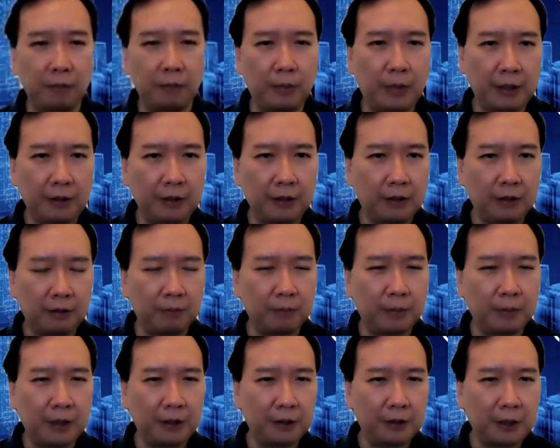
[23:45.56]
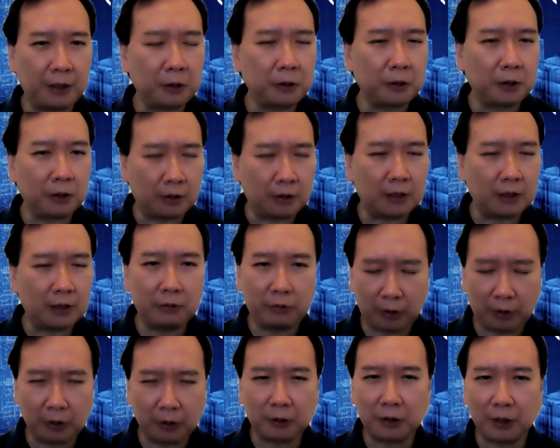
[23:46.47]
being dictionaries,
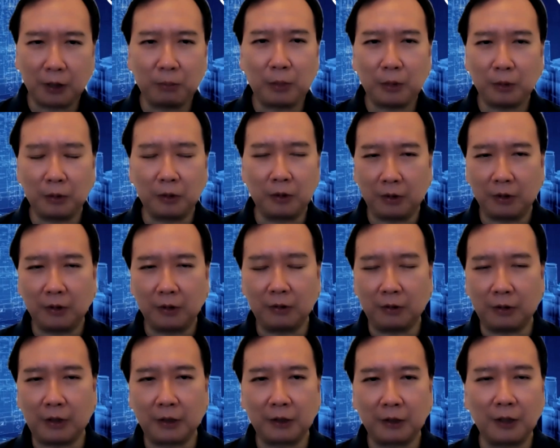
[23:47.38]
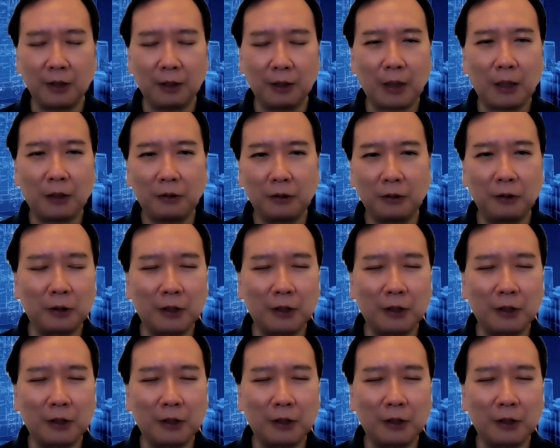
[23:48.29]
for example, we're talking about.